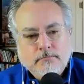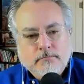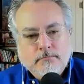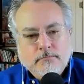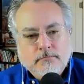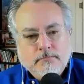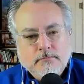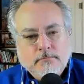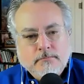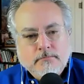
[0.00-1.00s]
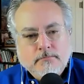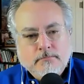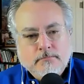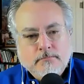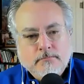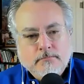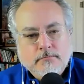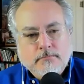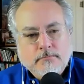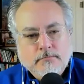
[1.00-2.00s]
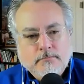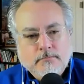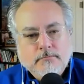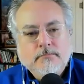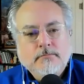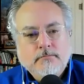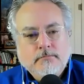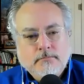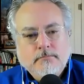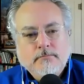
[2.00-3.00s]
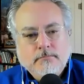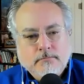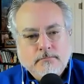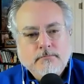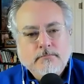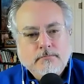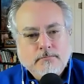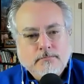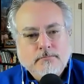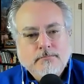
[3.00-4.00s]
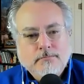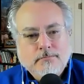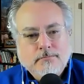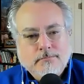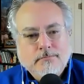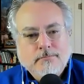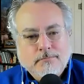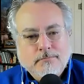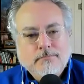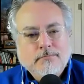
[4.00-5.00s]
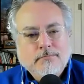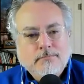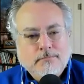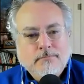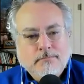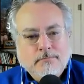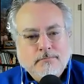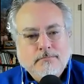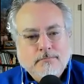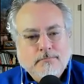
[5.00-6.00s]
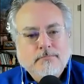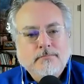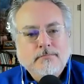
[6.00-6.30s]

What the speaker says: This person isn't speaking.